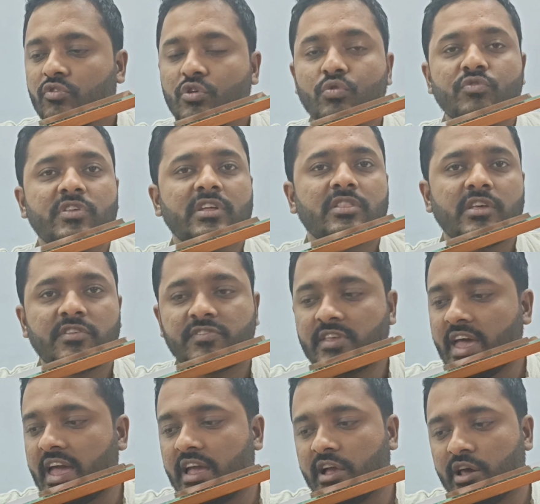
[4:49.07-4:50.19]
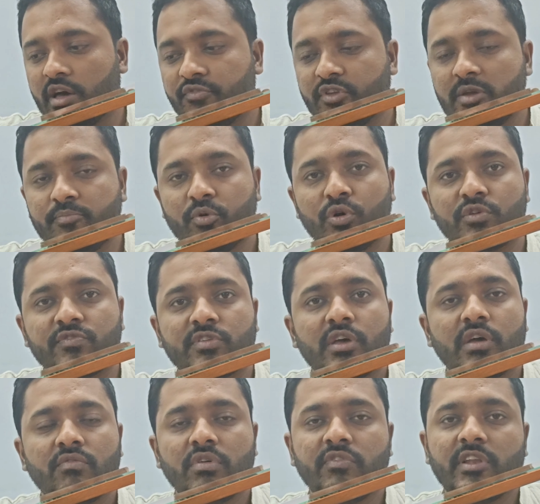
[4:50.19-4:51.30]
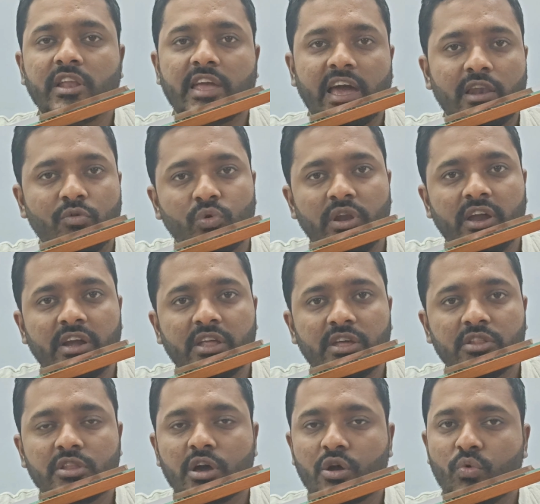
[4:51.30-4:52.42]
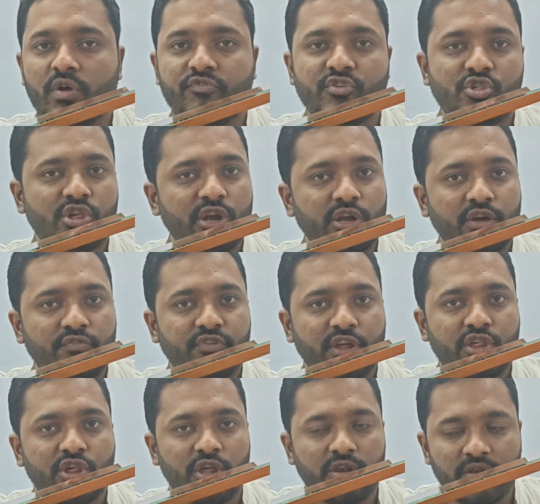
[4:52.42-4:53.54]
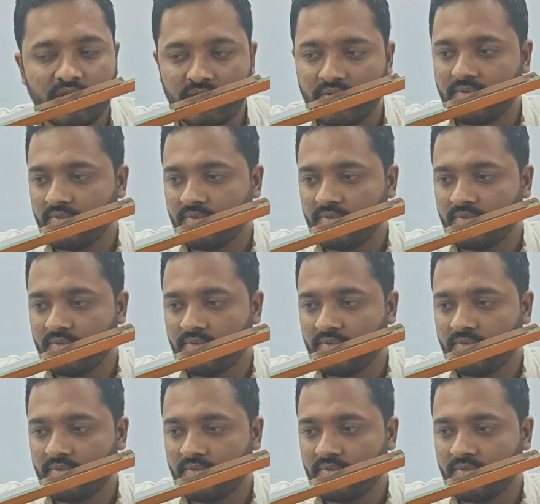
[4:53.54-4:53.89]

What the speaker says: So using this angle of repose, we will calculate the coefficient of friction.